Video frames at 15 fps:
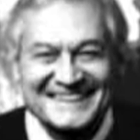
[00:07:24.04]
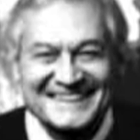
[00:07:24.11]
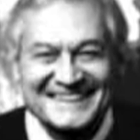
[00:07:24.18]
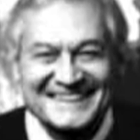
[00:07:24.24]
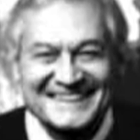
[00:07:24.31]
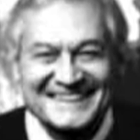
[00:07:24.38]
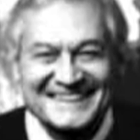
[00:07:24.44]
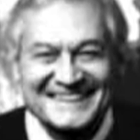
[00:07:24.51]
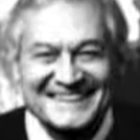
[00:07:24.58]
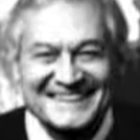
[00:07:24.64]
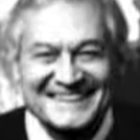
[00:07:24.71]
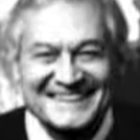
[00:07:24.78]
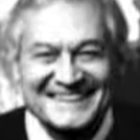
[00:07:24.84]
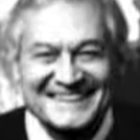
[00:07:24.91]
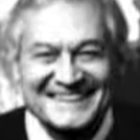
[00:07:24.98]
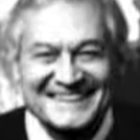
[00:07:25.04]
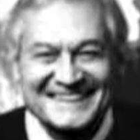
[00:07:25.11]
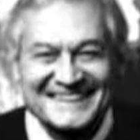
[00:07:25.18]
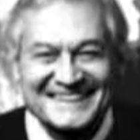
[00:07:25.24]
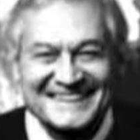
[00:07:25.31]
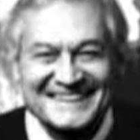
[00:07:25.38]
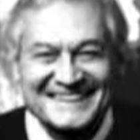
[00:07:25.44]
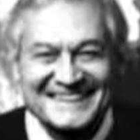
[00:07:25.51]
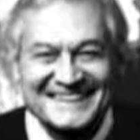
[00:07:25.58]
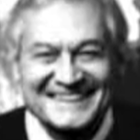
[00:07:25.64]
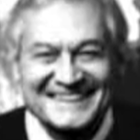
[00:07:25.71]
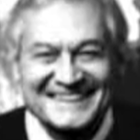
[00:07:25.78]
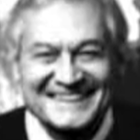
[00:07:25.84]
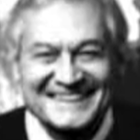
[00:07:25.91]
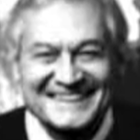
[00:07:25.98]

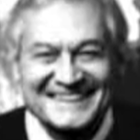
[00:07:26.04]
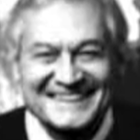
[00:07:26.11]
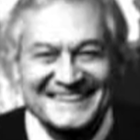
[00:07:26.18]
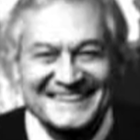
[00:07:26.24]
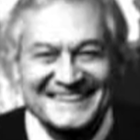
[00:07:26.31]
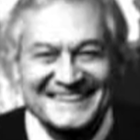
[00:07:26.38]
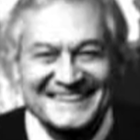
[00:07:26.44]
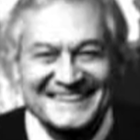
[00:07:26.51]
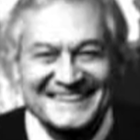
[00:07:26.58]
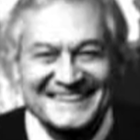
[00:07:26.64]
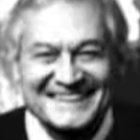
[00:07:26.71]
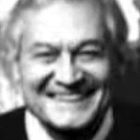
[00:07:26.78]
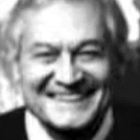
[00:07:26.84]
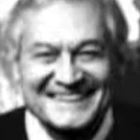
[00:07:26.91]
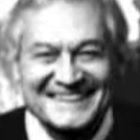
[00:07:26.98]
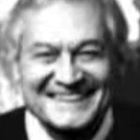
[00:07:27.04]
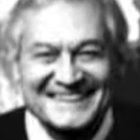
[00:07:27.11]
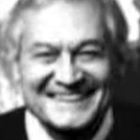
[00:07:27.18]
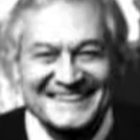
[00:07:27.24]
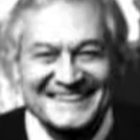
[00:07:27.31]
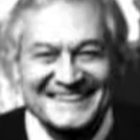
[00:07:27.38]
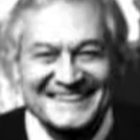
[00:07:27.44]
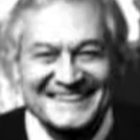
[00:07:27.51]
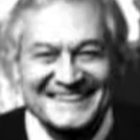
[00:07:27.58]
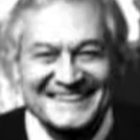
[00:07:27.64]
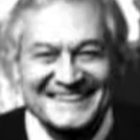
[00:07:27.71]
This is a still picture; no speech is visible.